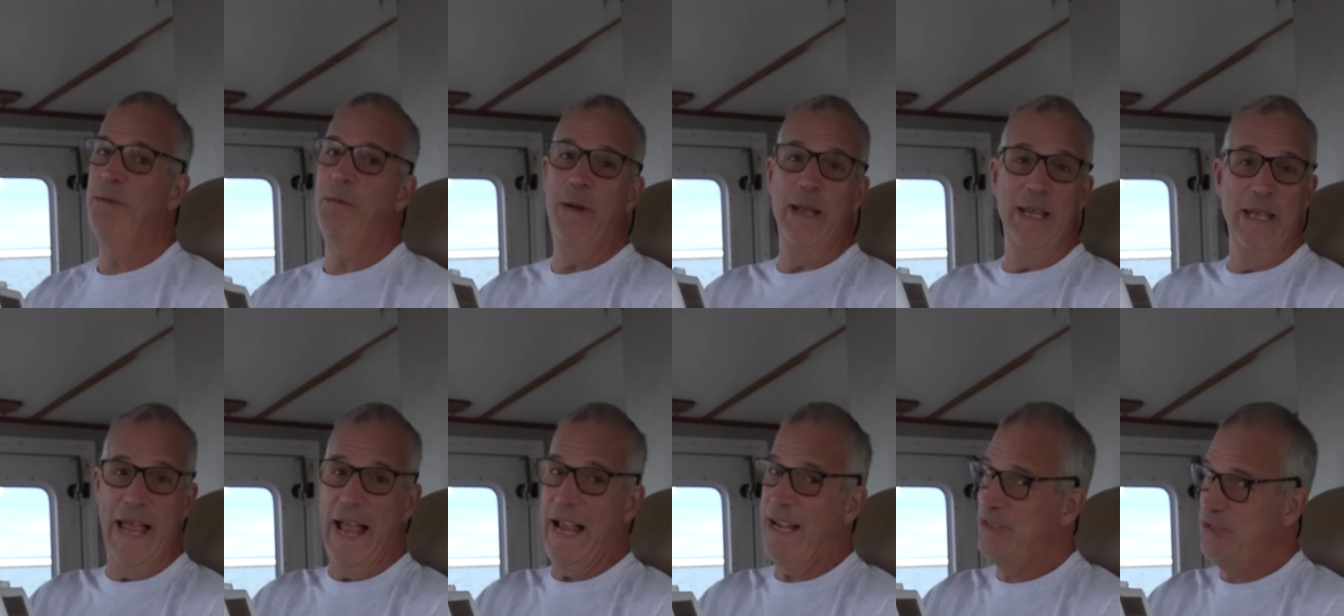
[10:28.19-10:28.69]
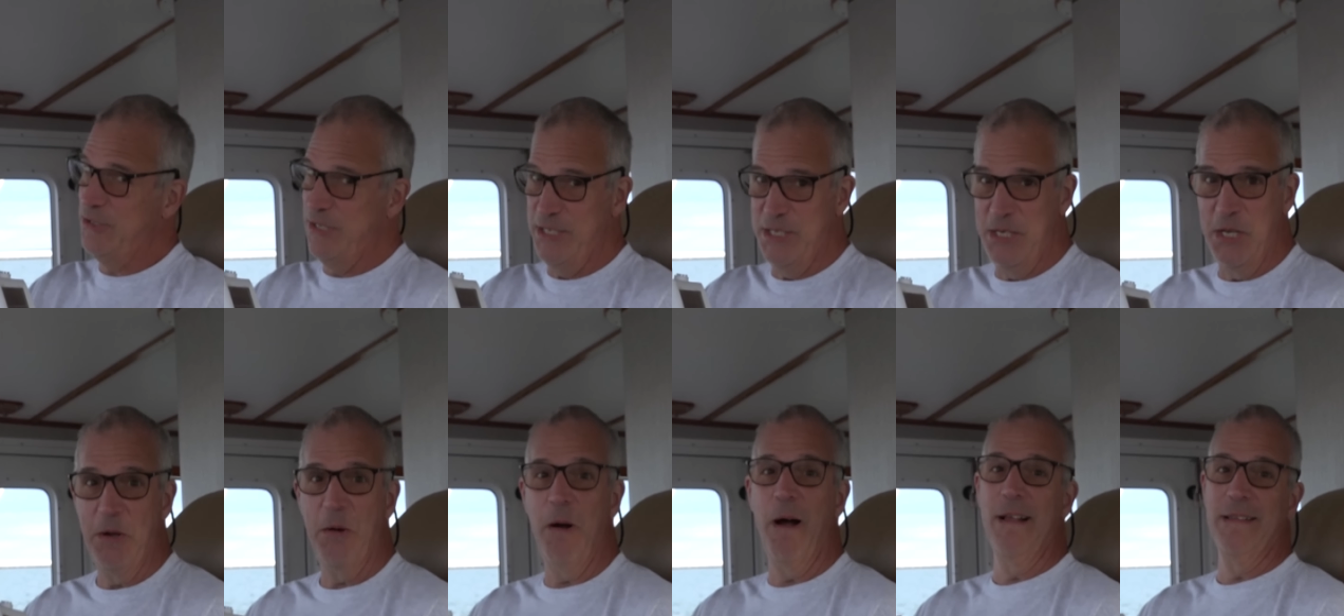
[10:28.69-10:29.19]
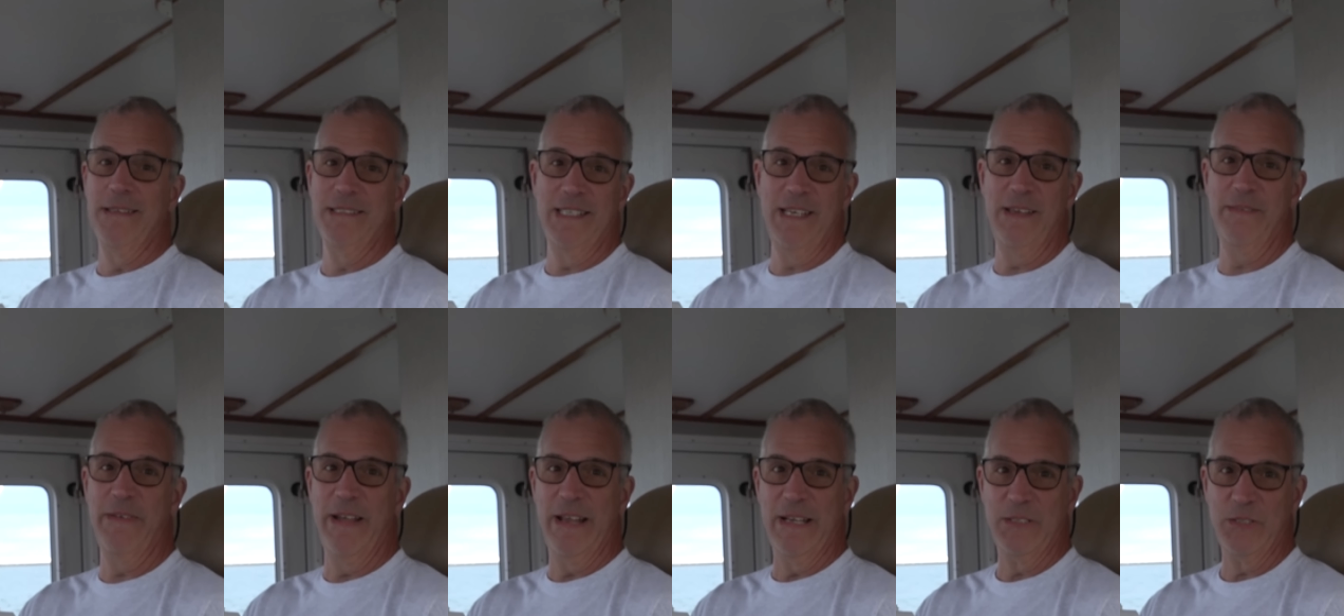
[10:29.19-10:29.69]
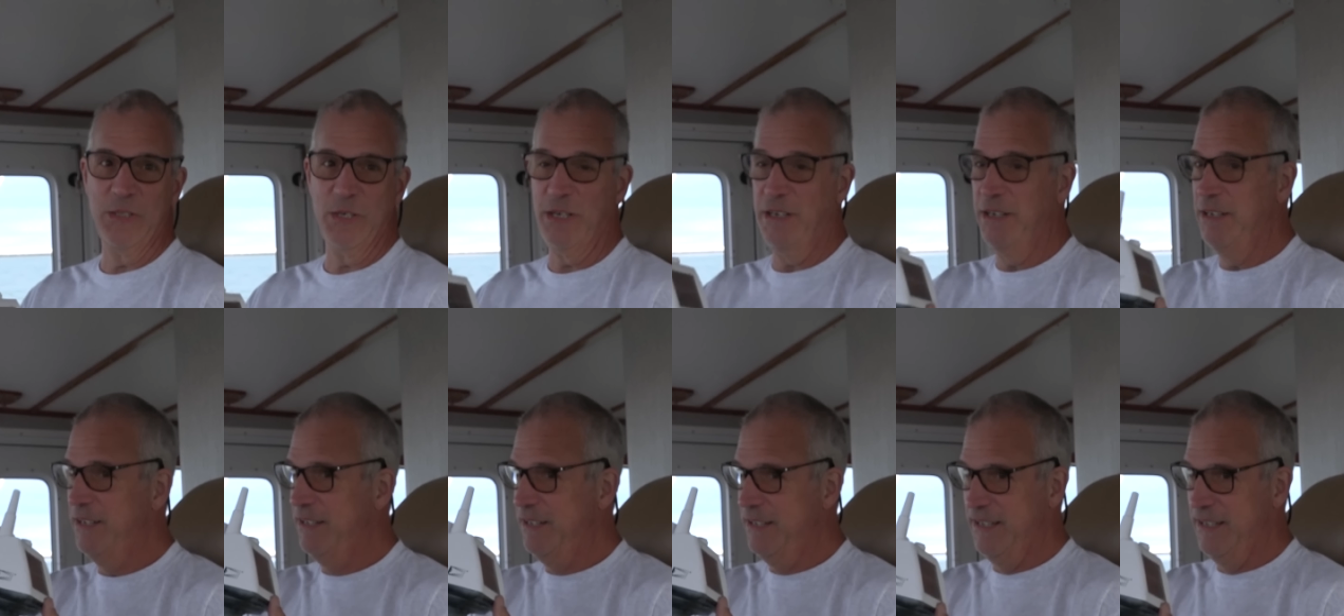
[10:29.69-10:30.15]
We actually do on Sea Venture